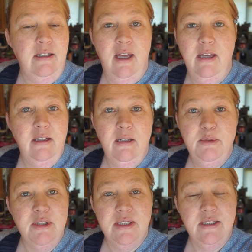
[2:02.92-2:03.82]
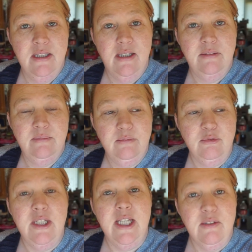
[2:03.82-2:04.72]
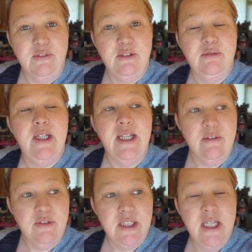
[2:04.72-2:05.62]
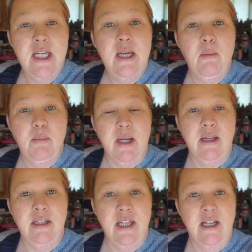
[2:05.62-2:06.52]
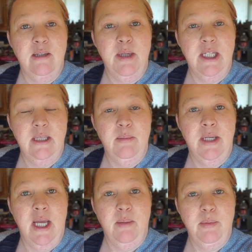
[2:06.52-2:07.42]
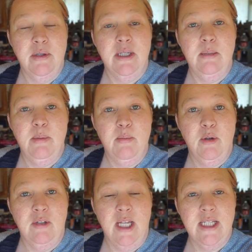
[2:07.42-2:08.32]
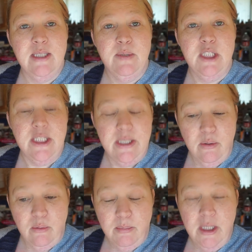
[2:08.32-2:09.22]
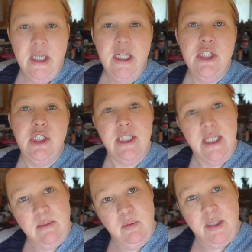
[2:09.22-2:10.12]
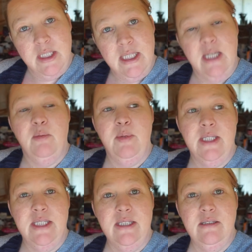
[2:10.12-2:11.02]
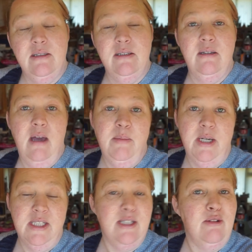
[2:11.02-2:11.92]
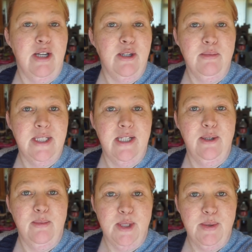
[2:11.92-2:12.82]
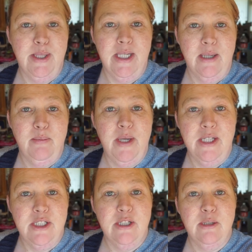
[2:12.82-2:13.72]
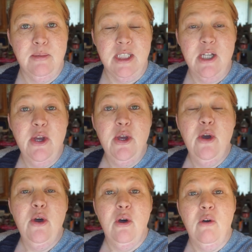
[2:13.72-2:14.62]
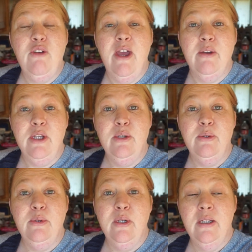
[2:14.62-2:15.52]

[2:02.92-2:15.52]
yeah, I'm just relieved. But I think I'll be a little bit happier and a little bit more relaxed when she's home. She tells me what the setup is. I mean, it's all right, come send home a 29-page document of how you